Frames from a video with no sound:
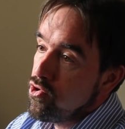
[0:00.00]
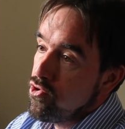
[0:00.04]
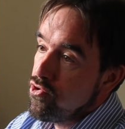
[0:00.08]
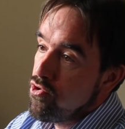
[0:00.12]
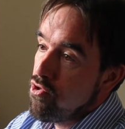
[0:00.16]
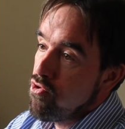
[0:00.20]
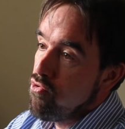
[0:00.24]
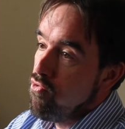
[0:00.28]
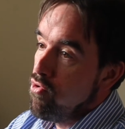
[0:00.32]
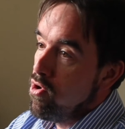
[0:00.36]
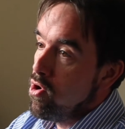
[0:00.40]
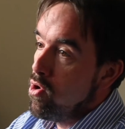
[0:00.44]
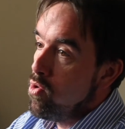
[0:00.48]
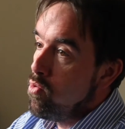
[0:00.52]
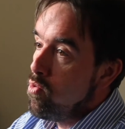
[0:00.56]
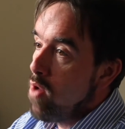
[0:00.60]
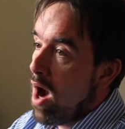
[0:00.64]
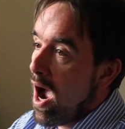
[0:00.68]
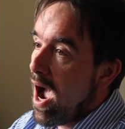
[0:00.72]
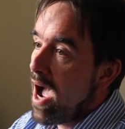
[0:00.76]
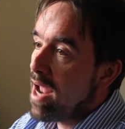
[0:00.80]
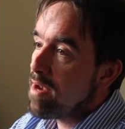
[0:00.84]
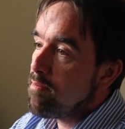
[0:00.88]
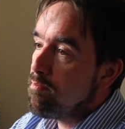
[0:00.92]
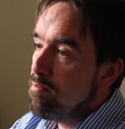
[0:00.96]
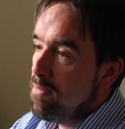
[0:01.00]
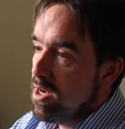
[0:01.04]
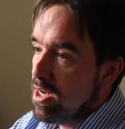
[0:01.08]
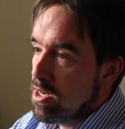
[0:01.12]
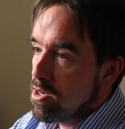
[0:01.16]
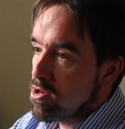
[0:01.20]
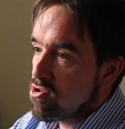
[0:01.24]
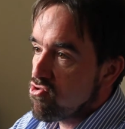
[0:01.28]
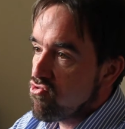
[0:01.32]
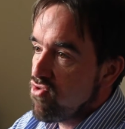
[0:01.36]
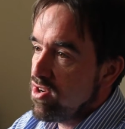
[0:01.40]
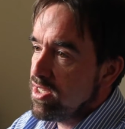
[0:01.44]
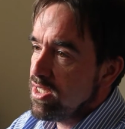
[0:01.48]
through
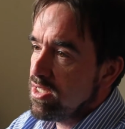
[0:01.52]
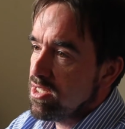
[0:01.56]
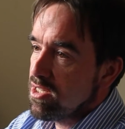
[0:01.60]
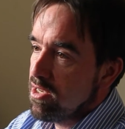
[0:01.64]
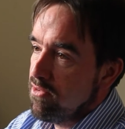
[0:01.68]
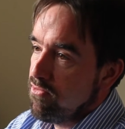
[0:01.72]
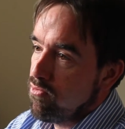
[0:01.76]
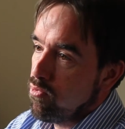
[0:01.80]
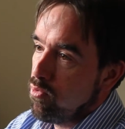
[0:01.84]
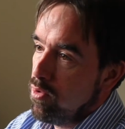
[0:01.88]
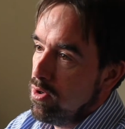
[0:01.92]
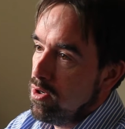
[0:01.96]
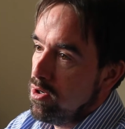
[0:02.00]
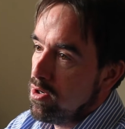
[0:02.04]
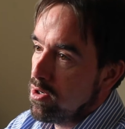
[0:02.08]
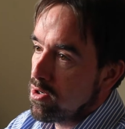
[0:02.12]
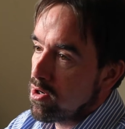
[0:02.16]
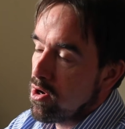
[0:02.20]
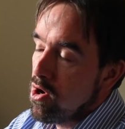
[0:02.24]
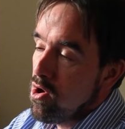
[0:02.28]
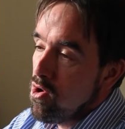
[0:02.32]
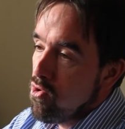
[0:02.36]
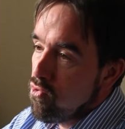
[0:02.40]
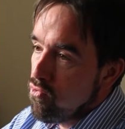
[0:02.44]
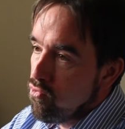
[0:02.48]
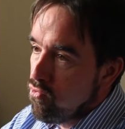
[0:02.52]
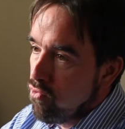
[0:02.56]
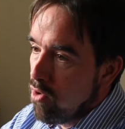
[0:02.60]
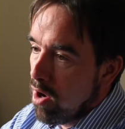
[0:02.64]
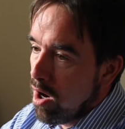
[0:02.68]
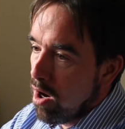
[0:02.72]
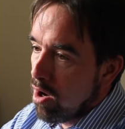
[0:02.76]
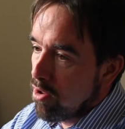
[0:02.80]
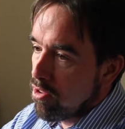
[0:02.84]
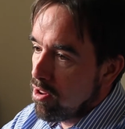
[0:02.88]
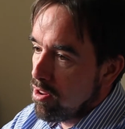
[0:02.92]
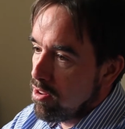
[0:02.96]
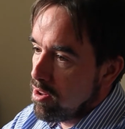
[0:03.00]
administrative work
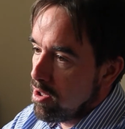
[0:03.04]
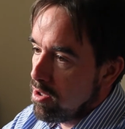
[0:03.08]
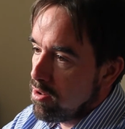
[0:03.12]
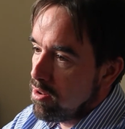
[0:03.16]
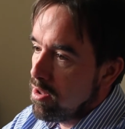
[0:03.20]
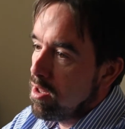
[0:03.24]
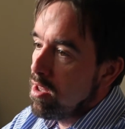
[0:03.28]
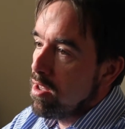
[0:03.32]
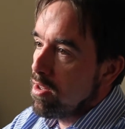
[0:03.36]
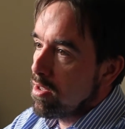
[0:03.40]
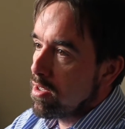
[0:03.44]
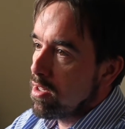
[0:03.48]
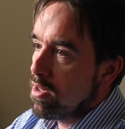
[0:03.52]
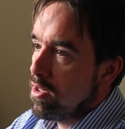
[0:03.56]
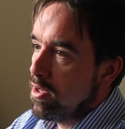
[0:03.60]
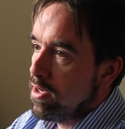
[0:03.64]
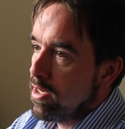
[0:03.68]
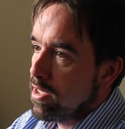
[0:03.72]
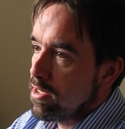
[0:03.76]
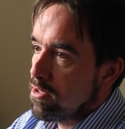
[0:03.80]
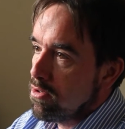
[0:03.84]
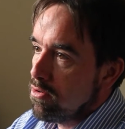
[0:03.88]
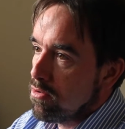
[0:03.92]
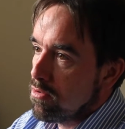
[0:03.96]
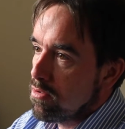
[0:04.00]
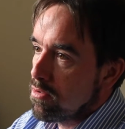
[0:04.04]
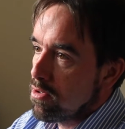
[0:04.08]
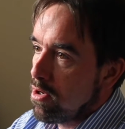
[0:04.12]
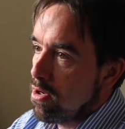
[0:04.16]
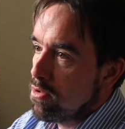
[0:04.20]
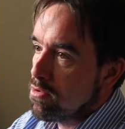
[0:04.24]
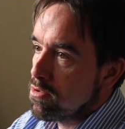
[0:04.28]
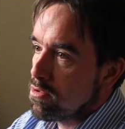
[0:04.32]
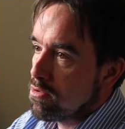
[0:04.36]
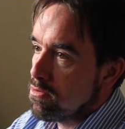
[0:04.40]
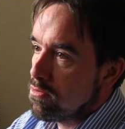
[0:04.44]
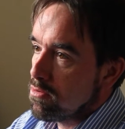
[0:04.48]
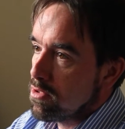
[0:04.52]
rather than clinical
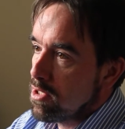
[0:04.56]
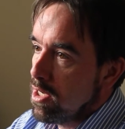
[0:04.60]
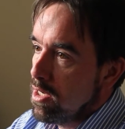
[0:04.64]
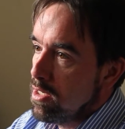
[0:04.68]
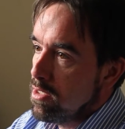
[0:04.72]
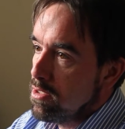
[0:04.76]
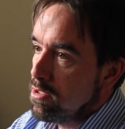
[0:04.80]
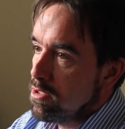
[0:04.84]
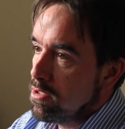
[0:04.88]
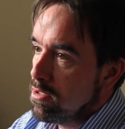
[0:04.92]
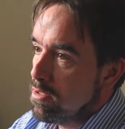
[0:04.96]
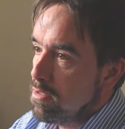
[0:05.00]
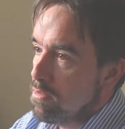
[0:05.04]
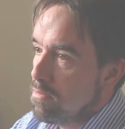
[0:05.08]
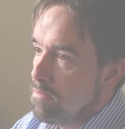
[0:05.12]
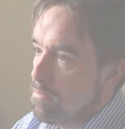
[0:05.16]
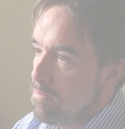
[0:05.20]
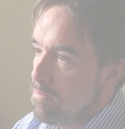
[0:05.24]
consultation.